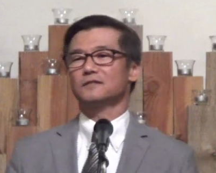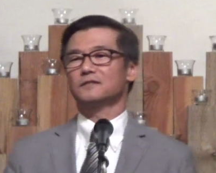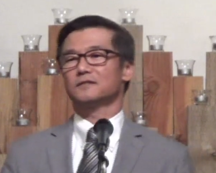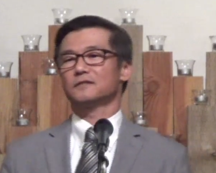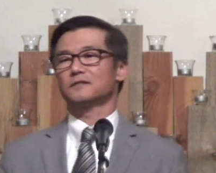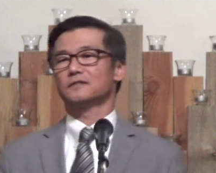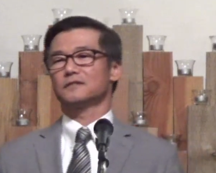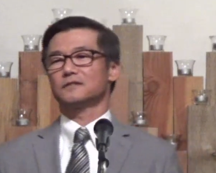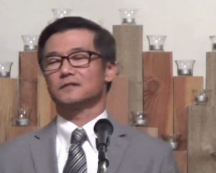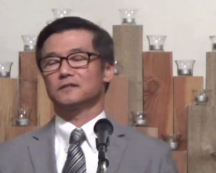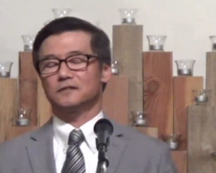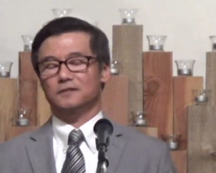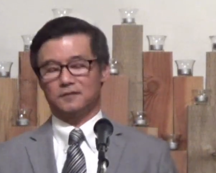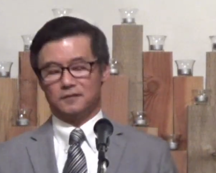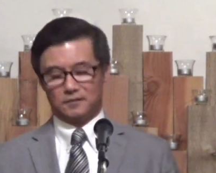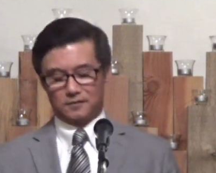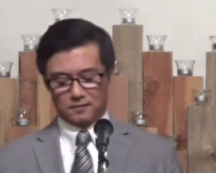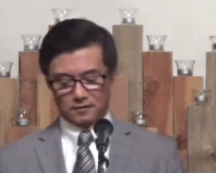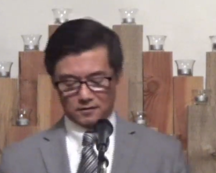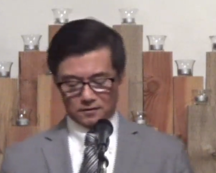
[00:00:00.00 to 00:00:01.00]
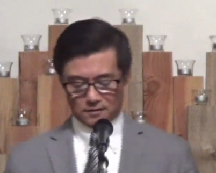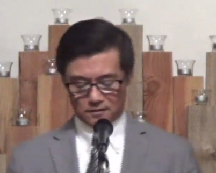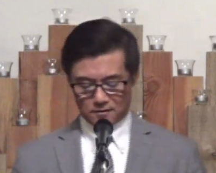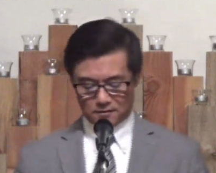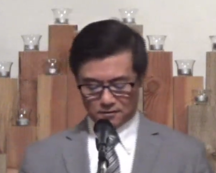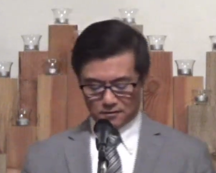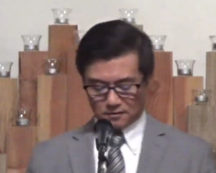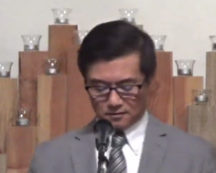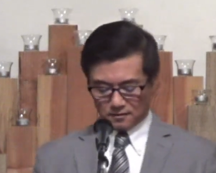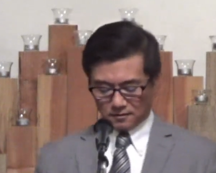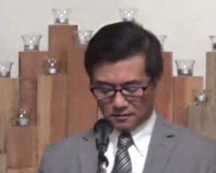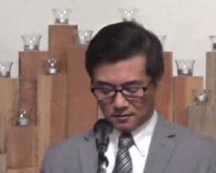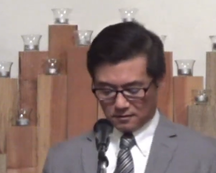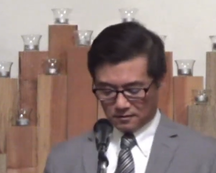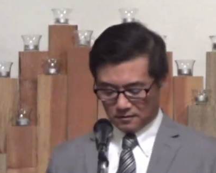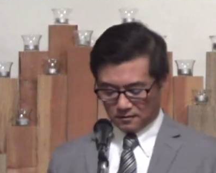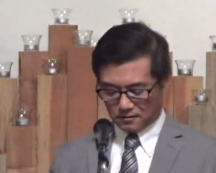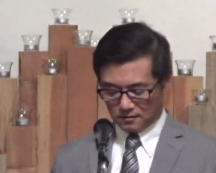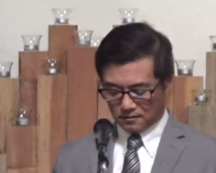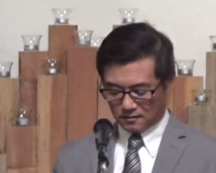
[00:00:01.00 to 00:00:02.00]

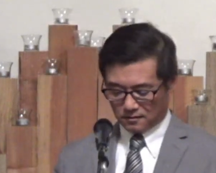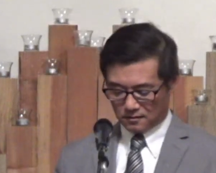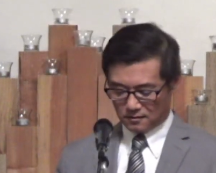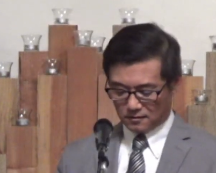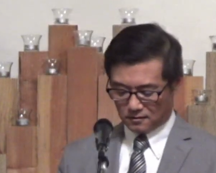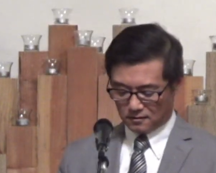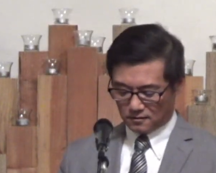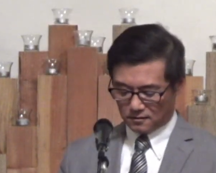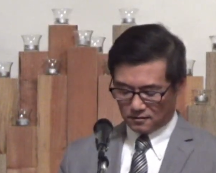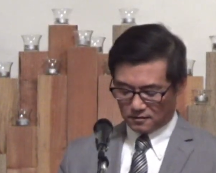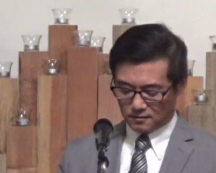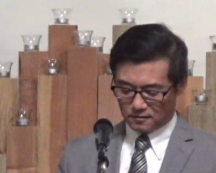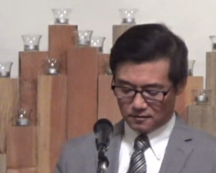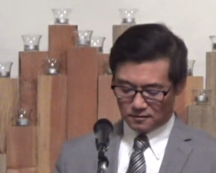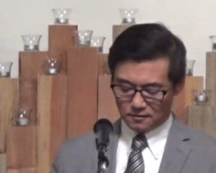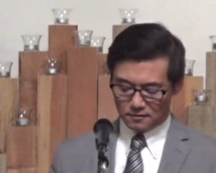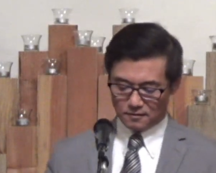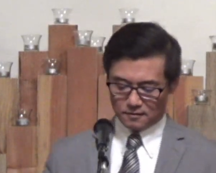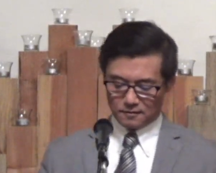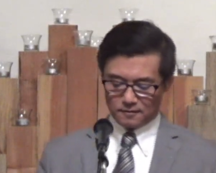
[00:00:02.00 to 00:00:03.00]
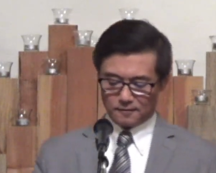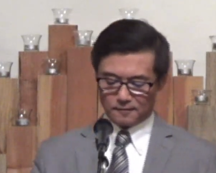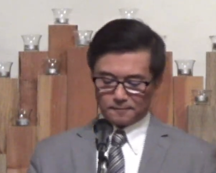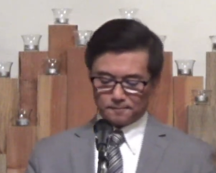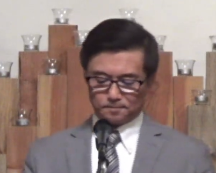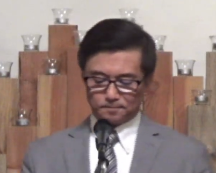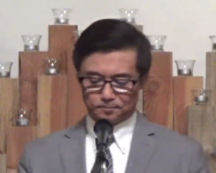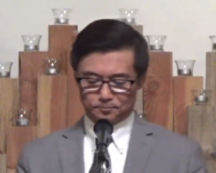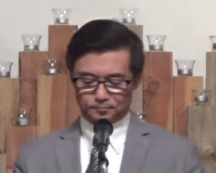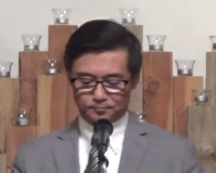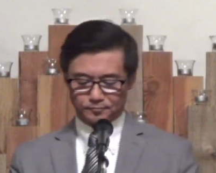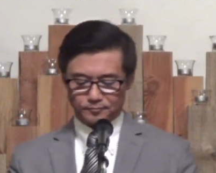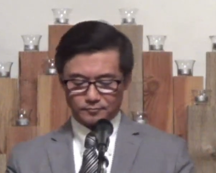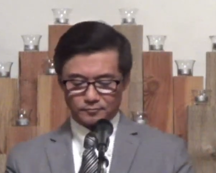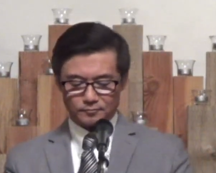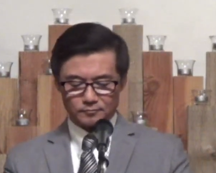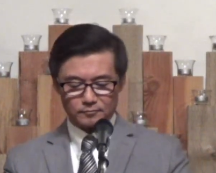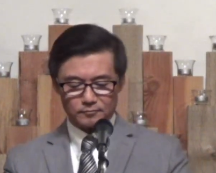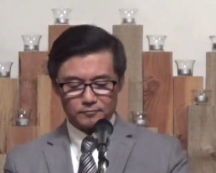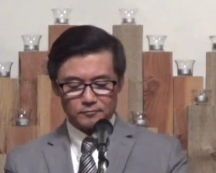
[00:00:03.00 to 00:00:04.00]

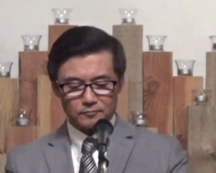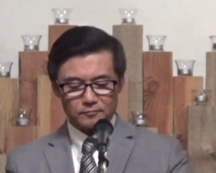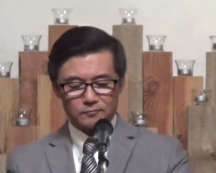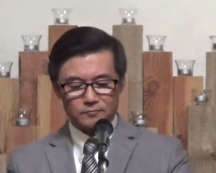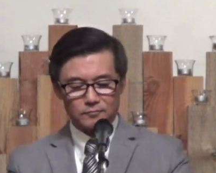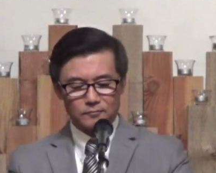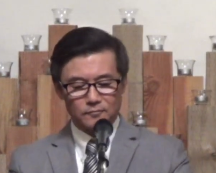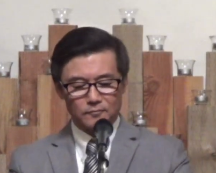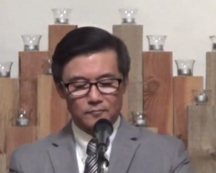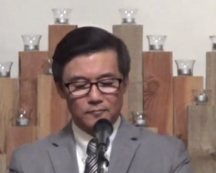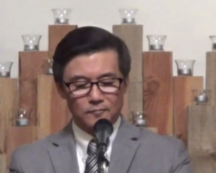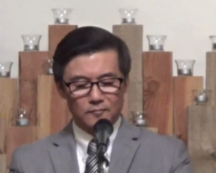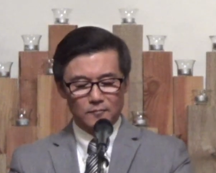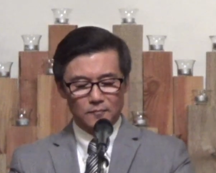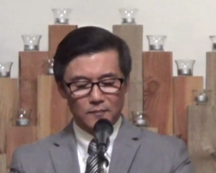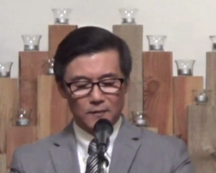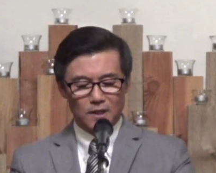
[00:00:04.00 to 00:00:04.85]
(no one is talking)